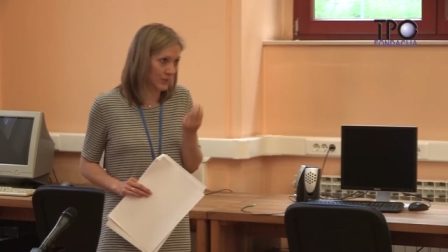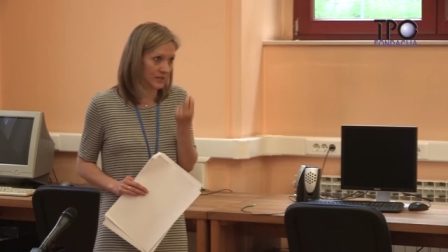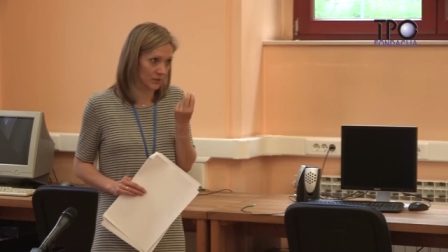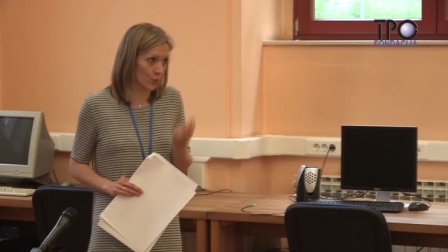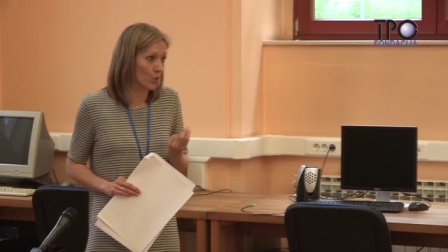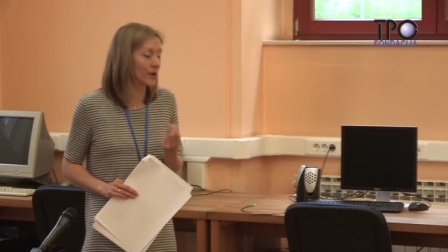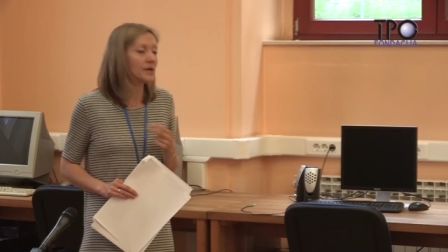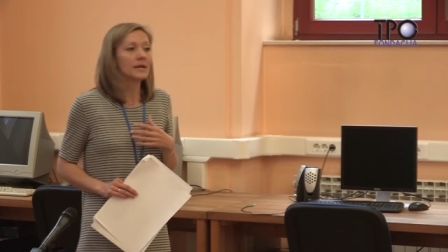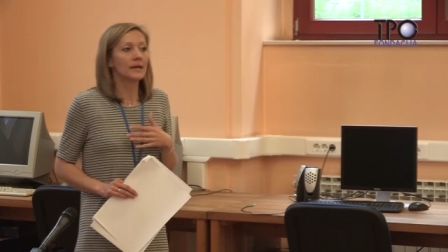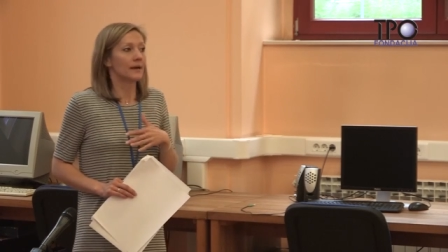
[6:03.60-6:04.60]
during the war
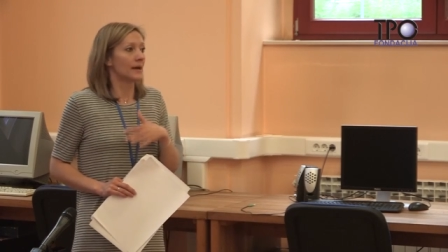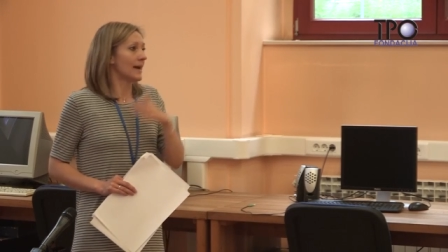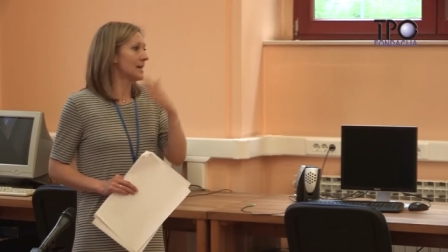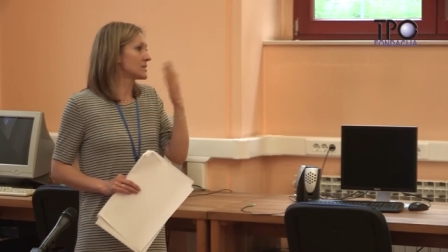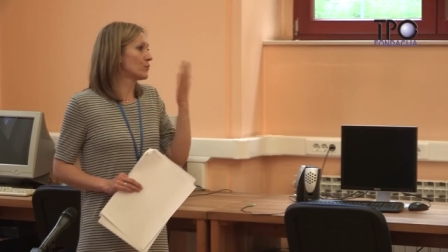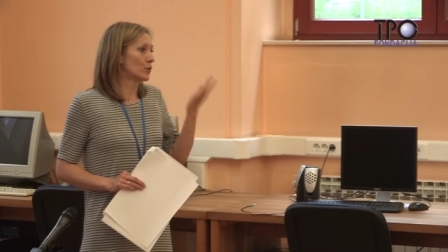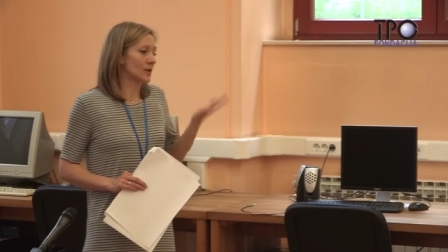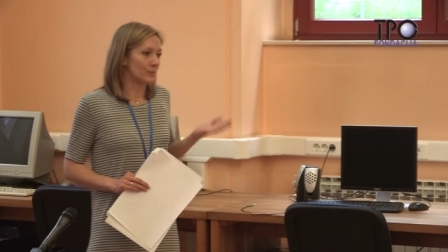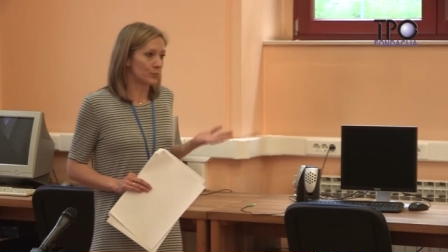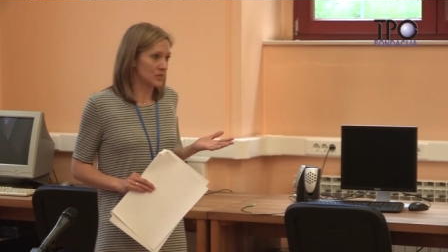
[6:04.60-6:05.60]
as
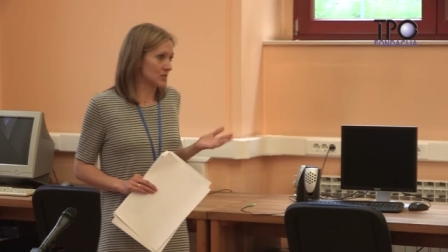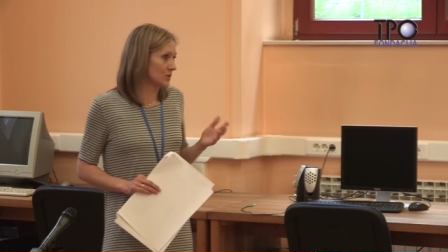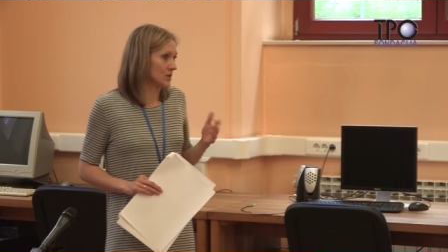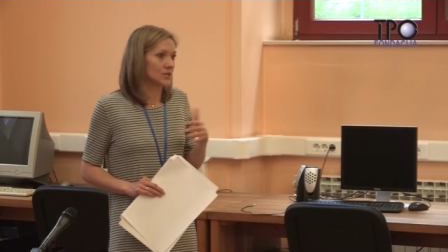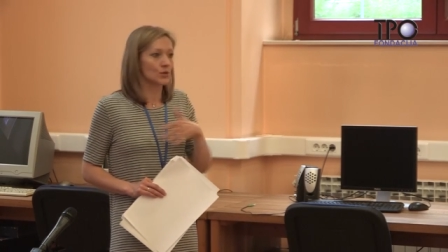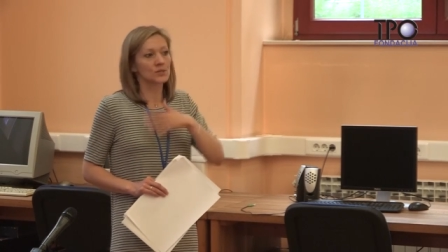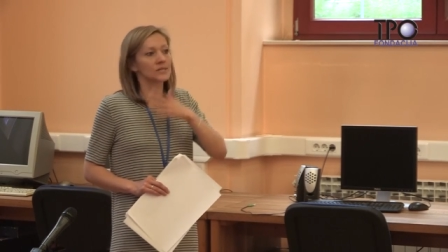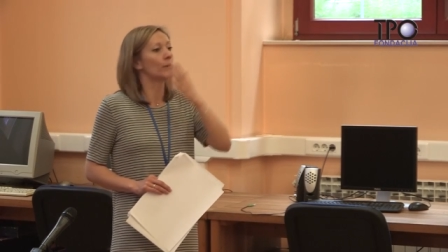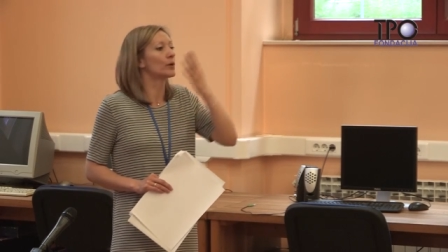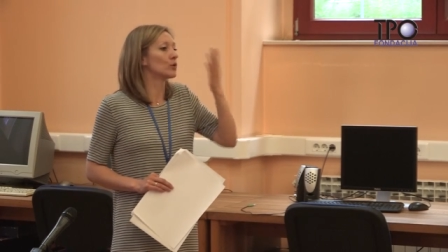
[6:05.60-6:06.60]
war camp prisoners, or
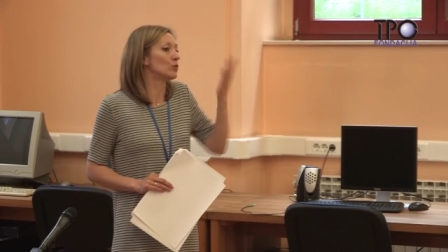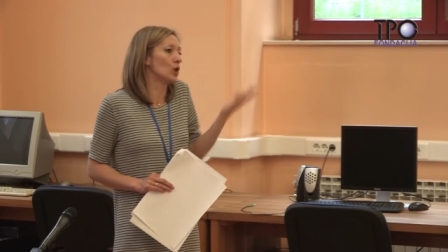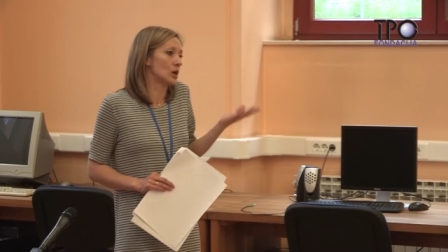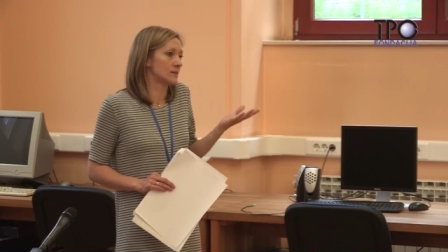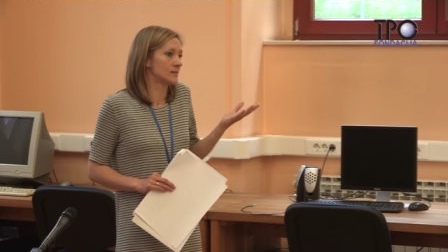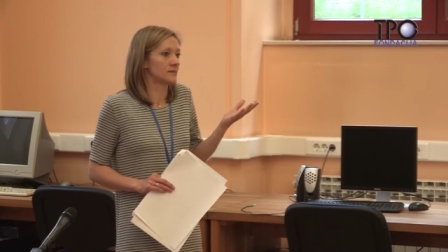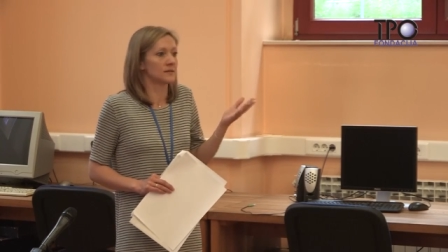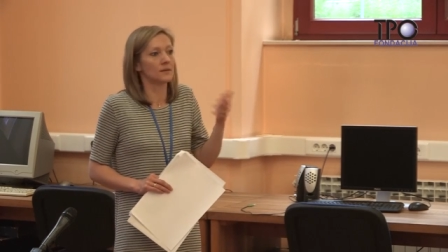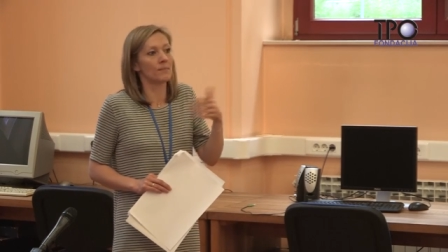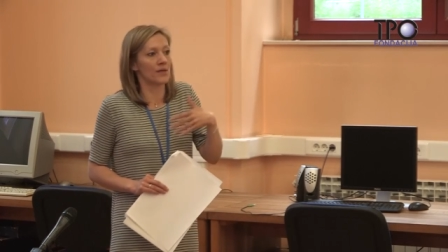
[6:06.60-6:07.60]
someone who
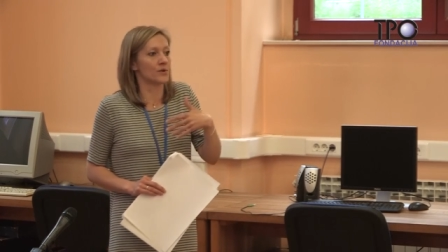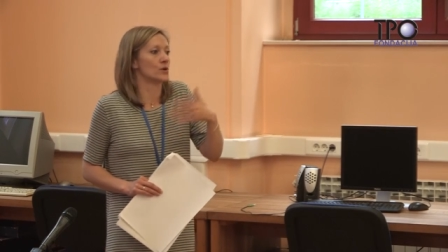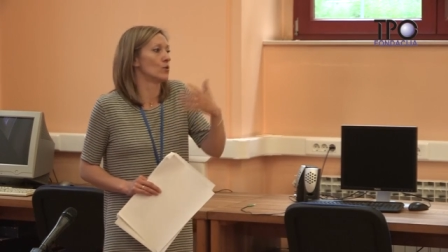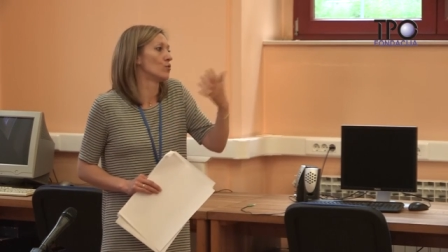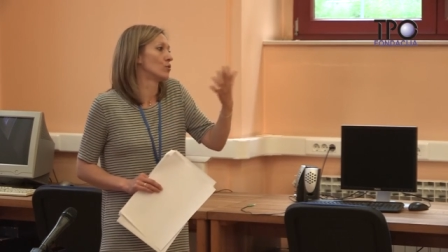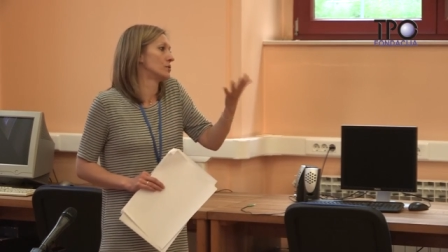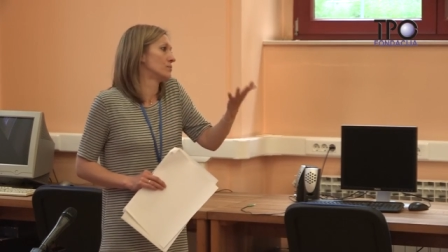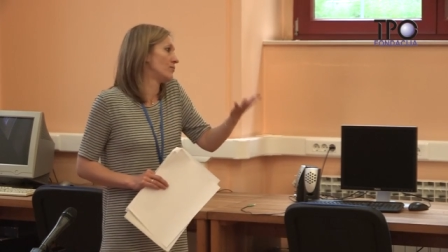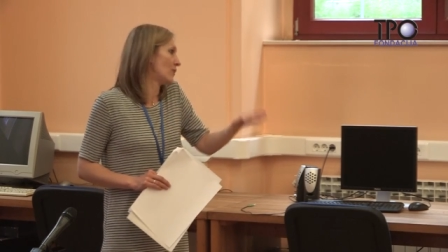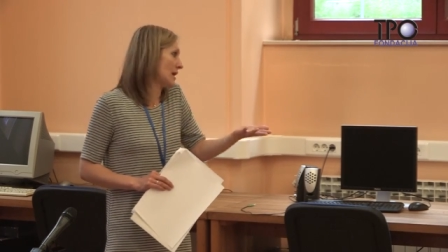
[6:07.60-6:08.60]
lost a mother
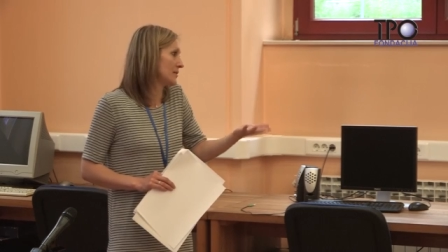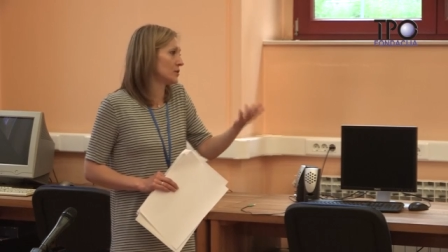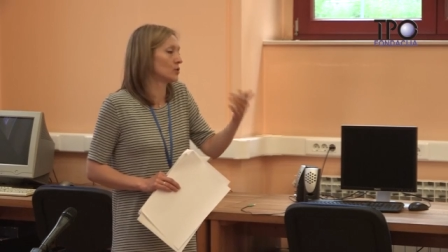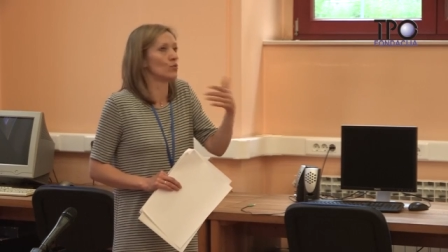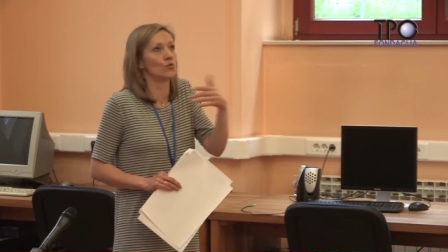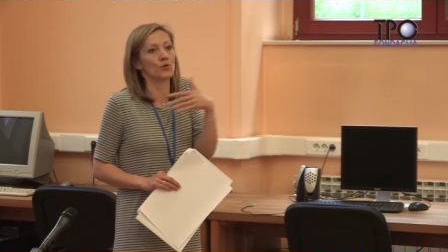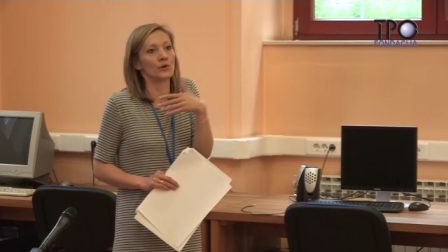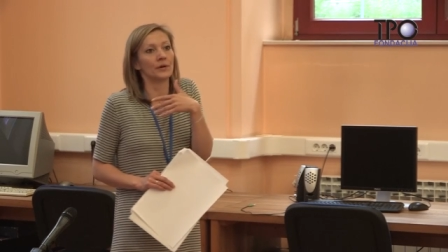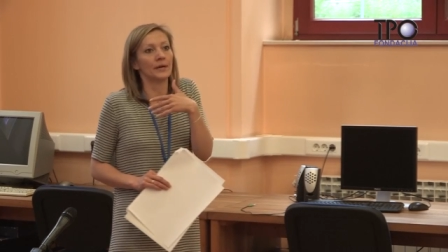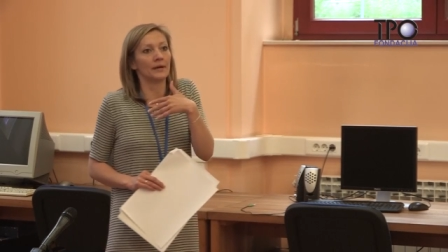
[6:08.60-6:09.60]
or father
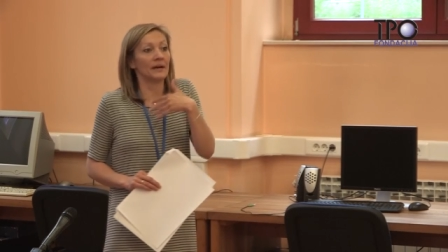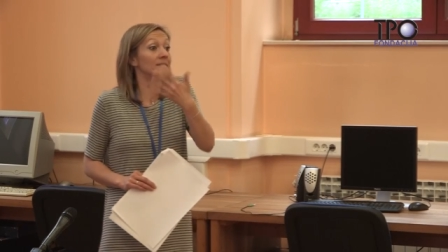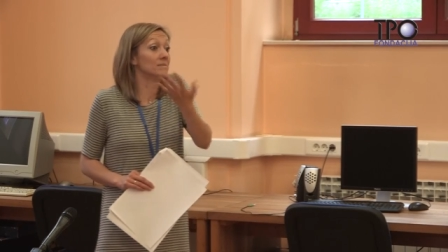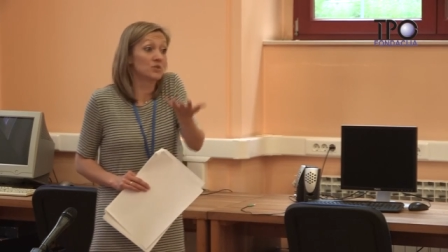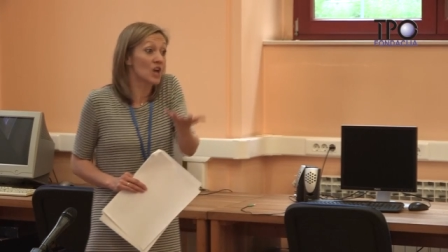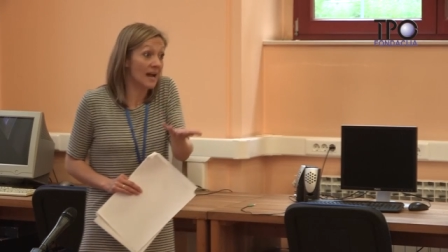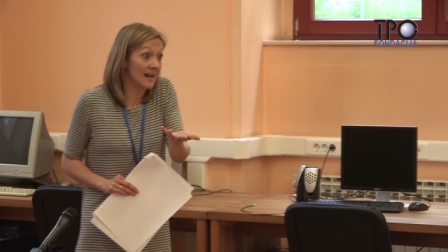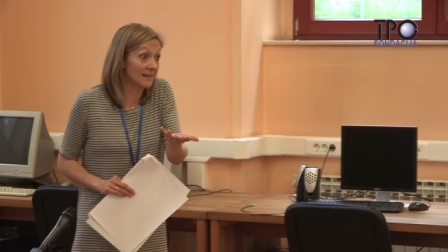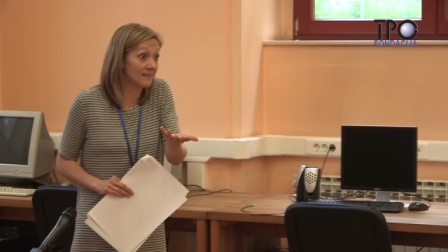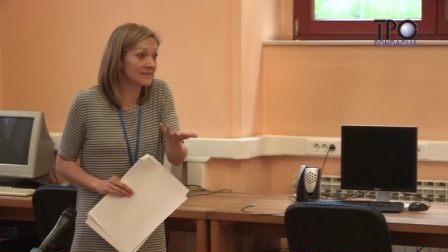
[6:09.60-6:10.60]
or a
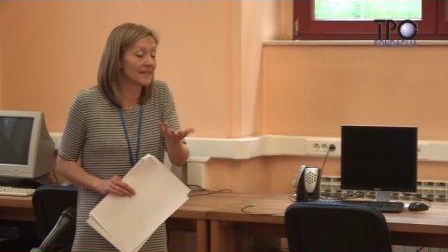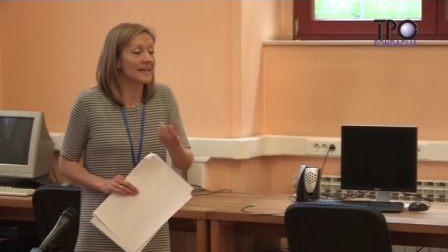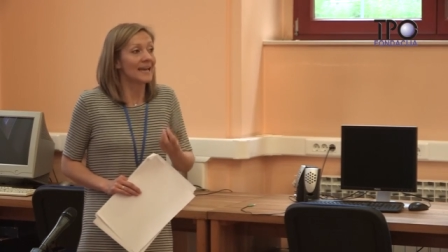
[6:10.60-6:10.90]
child.